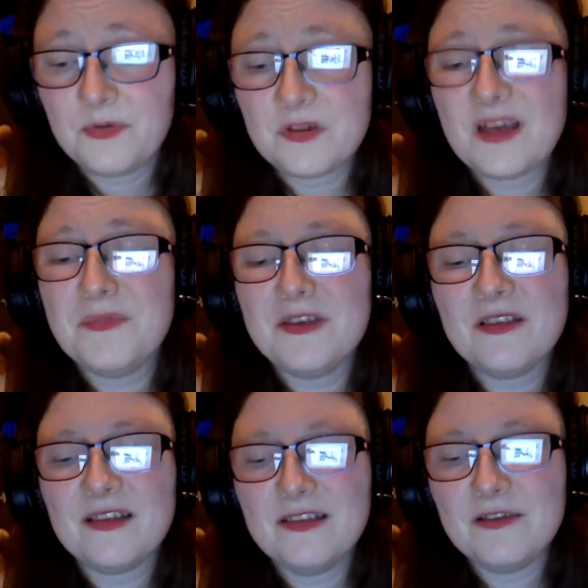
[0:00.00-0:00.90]
but I
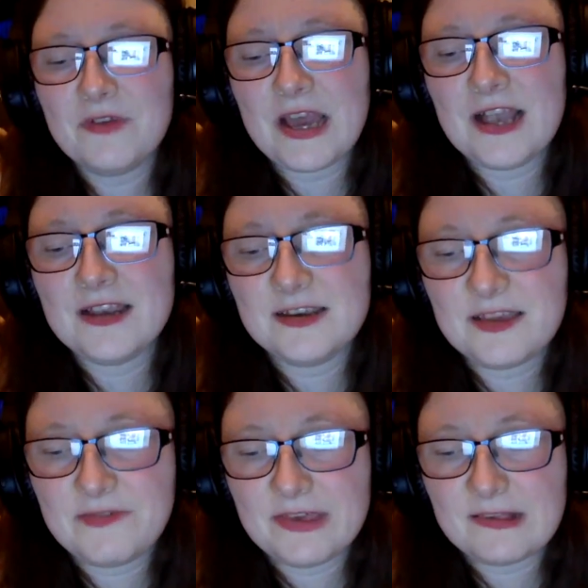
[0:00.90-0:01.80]
mean, I think reality
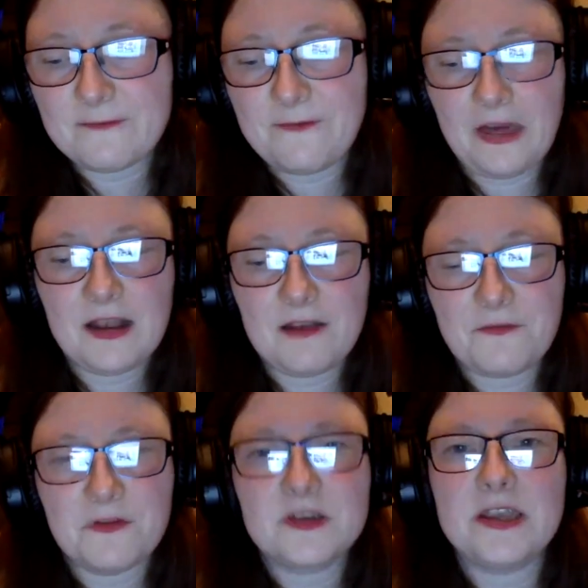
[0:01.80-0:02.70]
TV is the final
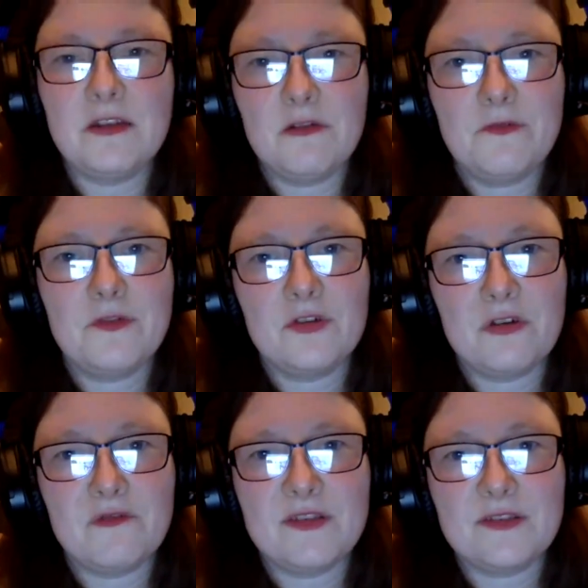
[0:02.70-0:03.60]
frontier for
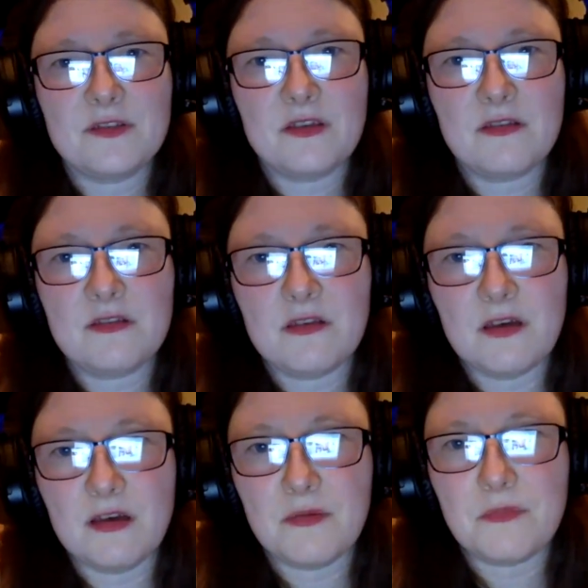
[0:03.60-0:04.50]
genre studies,
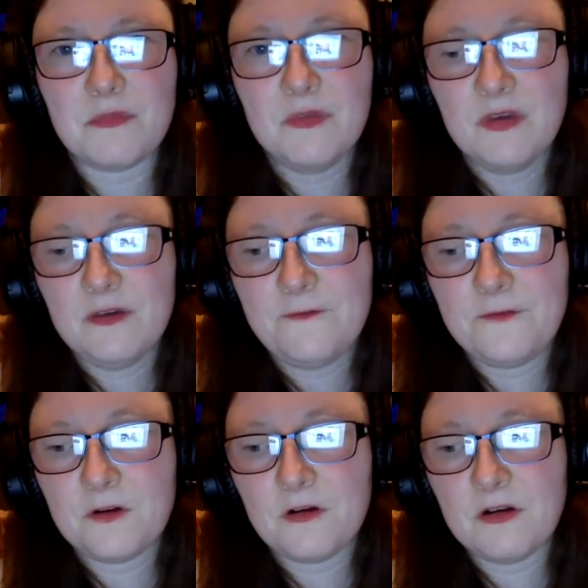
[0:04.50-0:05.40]
um,
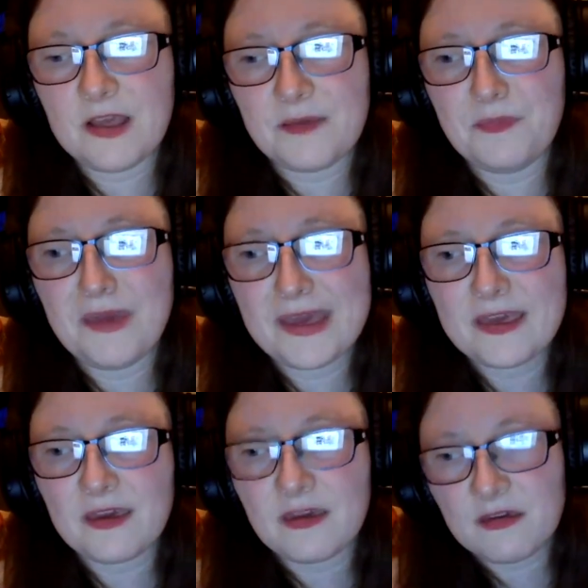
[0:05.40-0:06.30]
for like
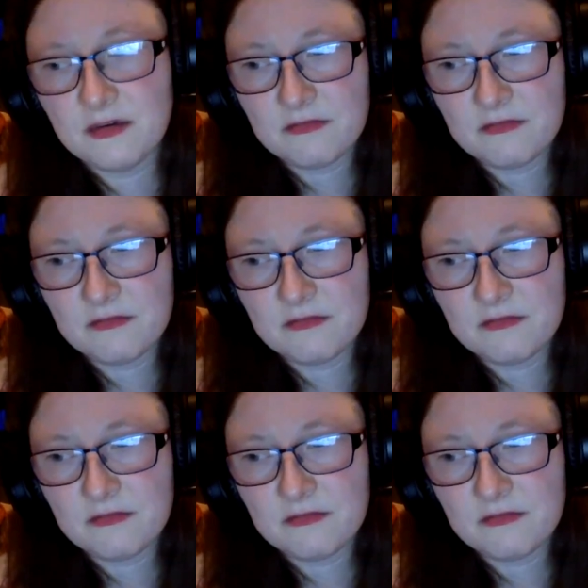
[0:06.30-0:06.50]
making.